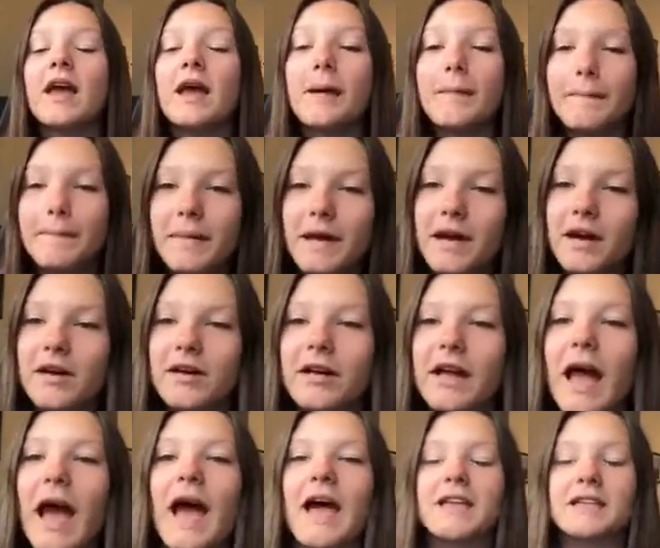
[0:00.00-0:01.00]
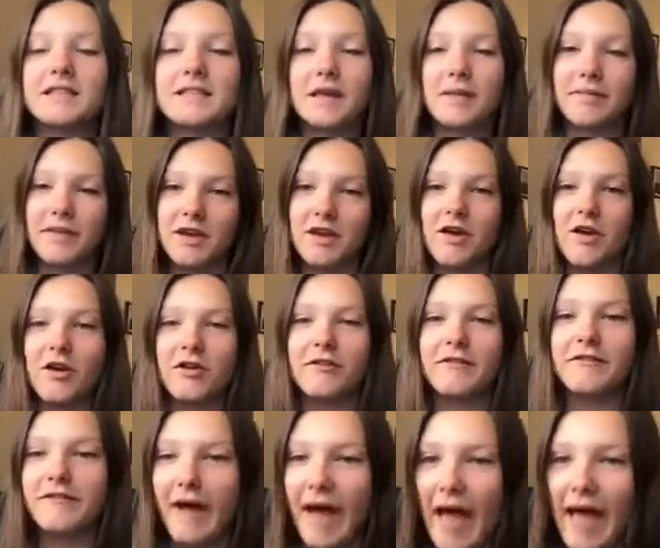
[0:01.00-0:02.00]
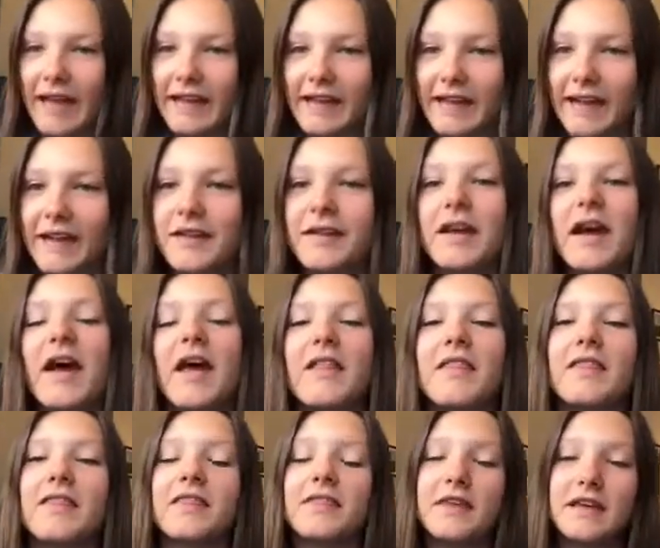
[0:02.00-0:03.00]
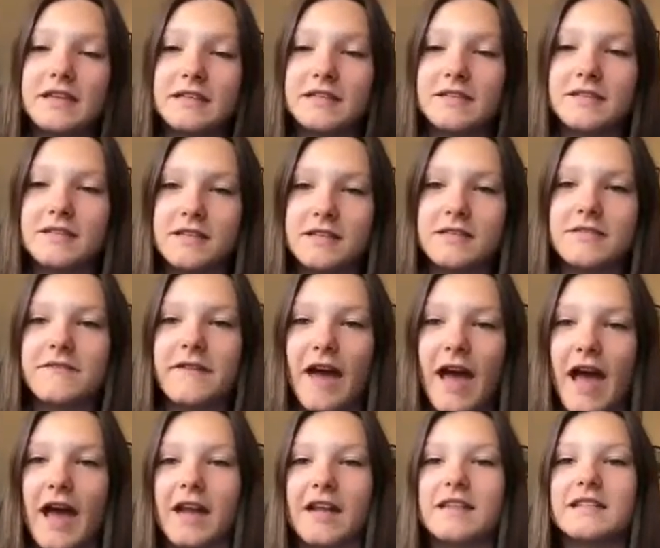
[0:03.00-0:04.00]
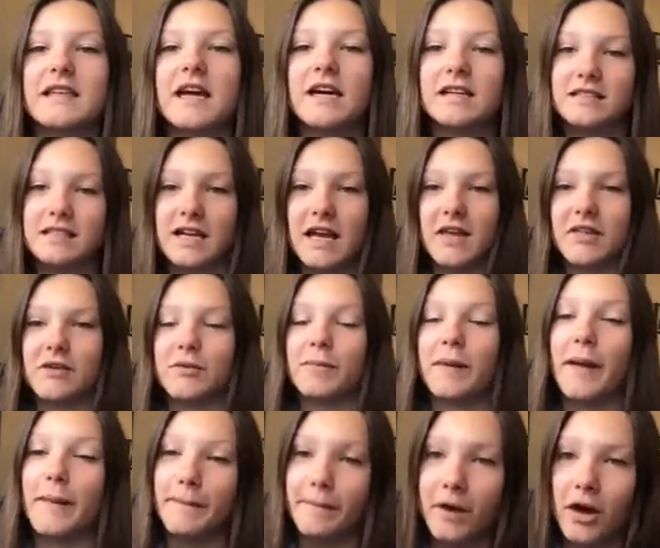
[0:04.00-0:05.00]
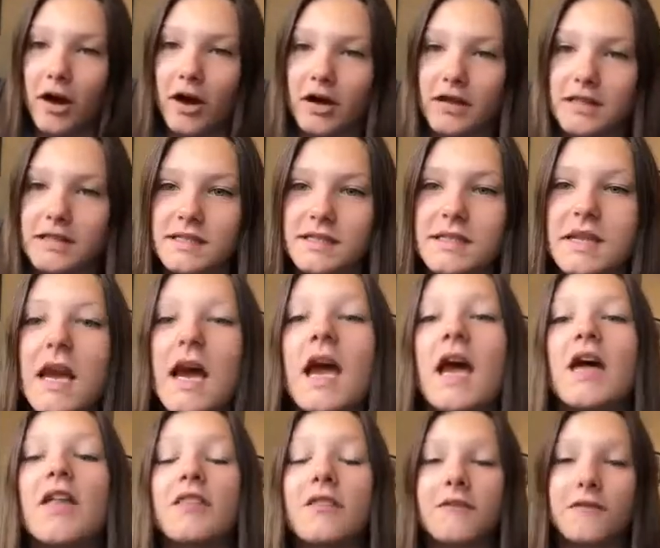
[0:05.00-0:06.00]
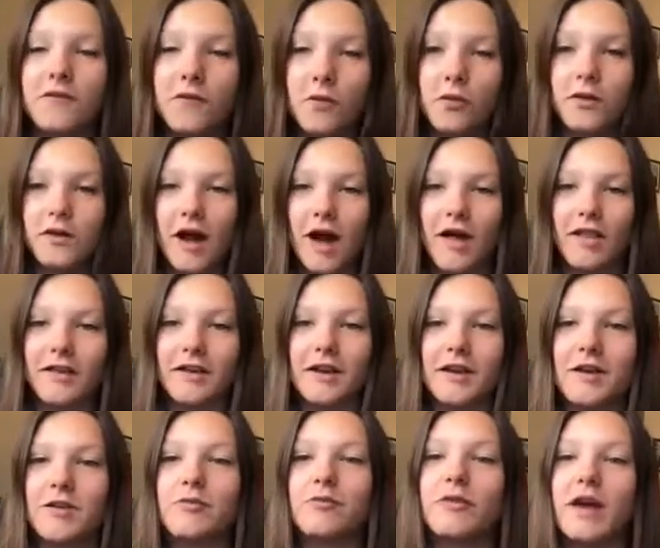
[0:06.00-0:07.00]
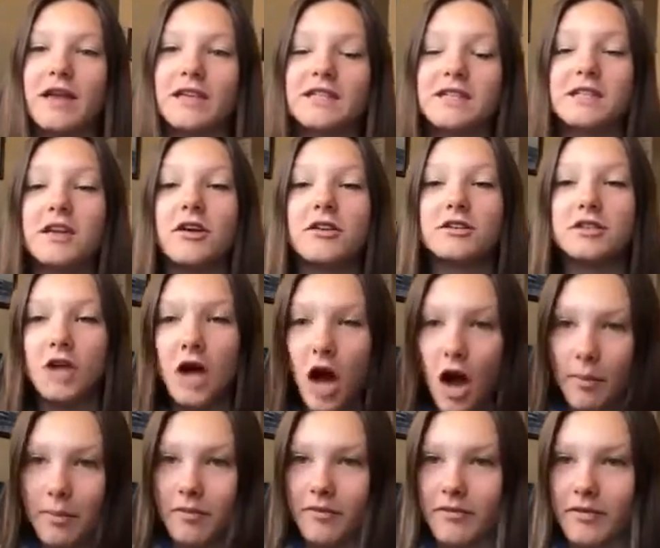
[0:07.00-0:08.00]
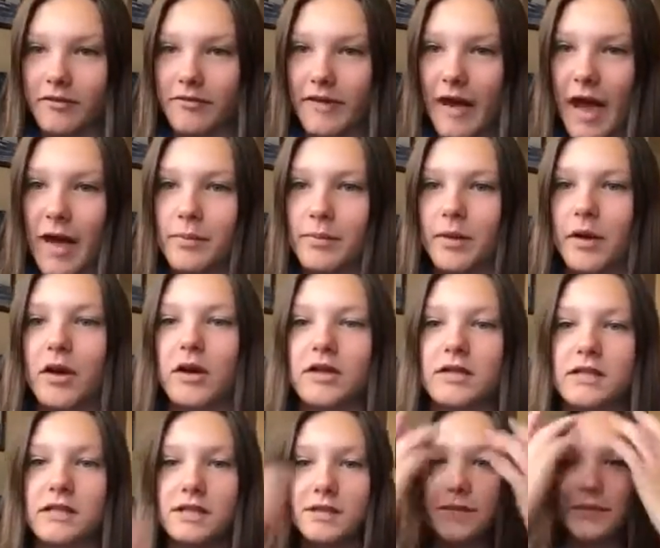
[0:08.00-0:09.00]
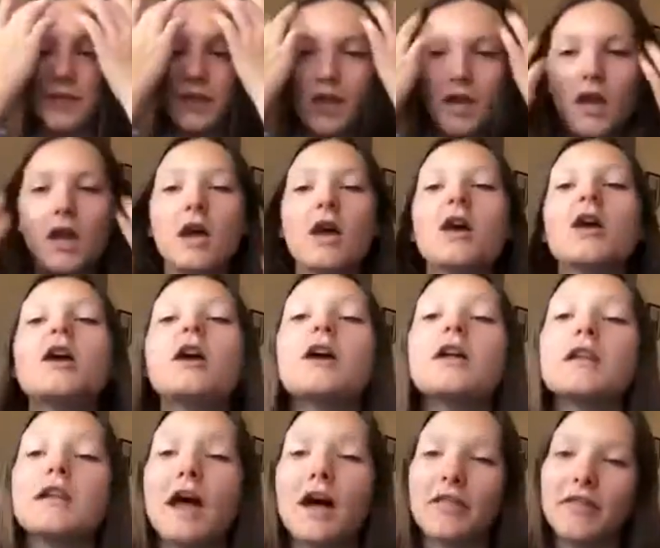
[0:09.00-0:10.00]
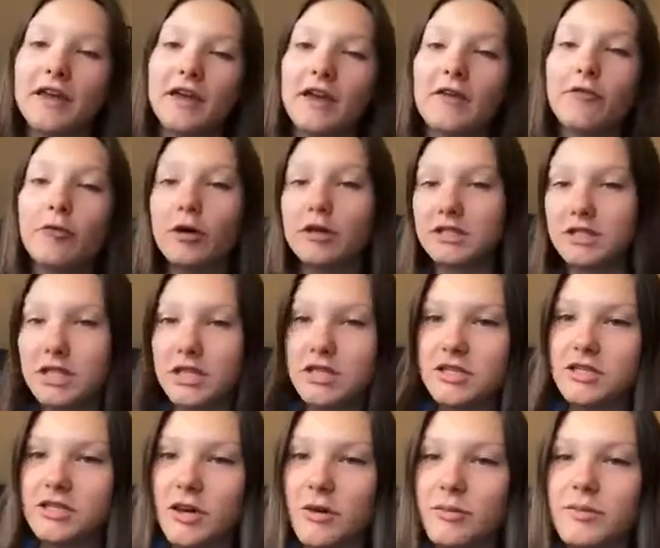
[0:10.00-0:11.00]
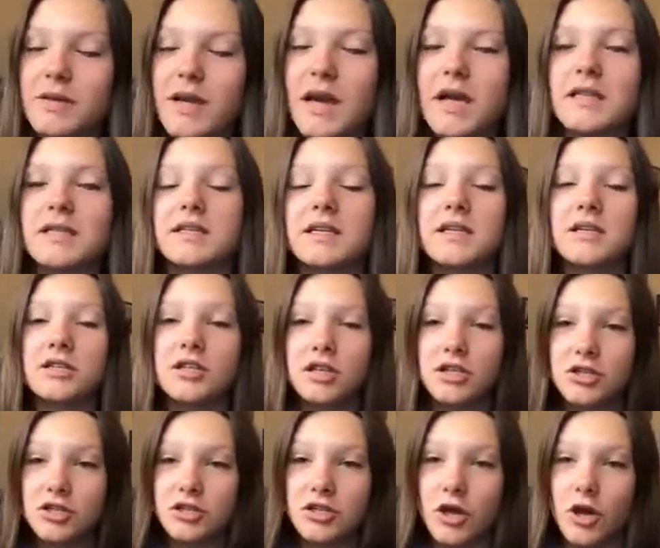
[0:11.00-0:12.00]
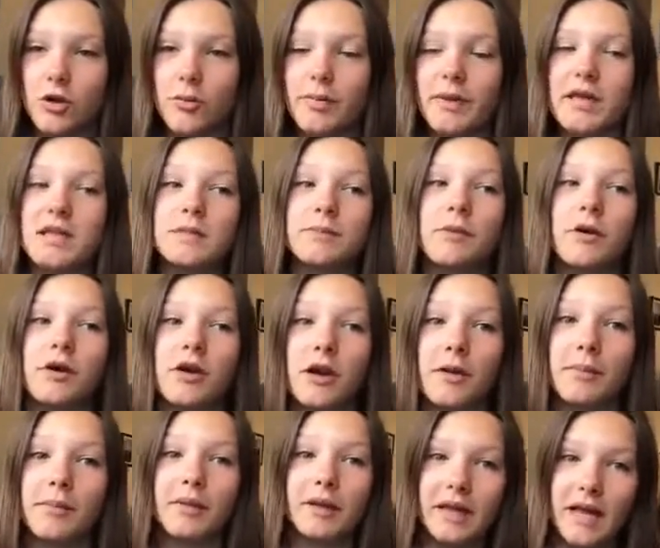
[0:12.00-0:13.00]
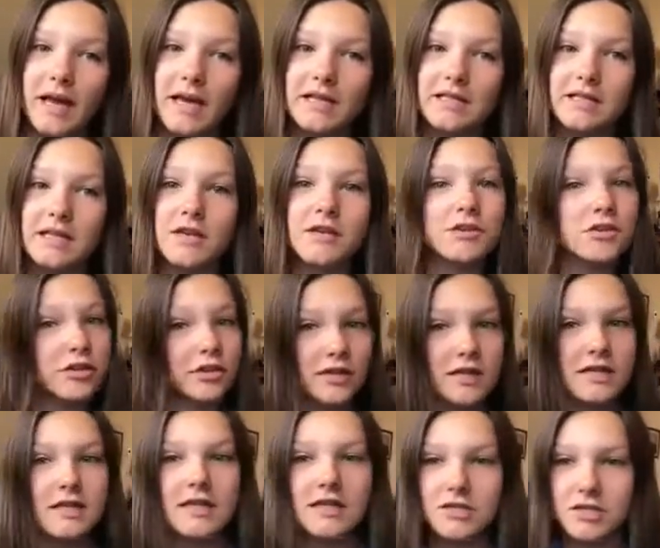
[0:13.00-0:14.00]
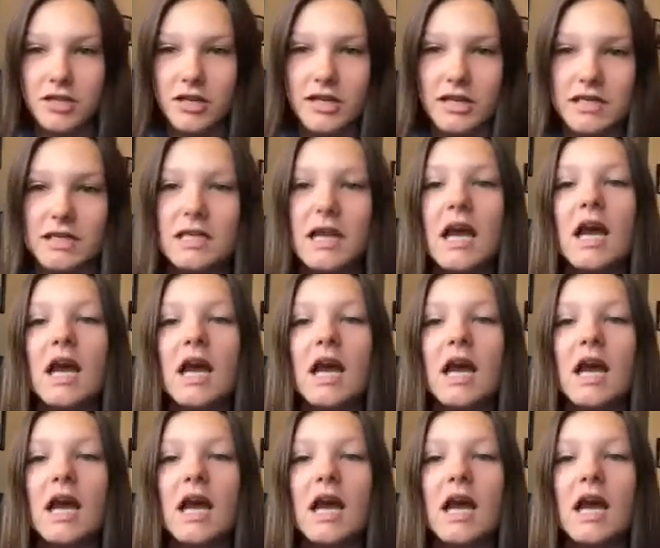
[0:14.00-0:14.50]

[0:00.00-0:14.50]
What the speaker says: Milk has something called fat in it, and this fat is held together by bonds. The food coloring rests on top of the fat bonds. Now think of what dish soap does. Dish soap is put on plates and dirty dishes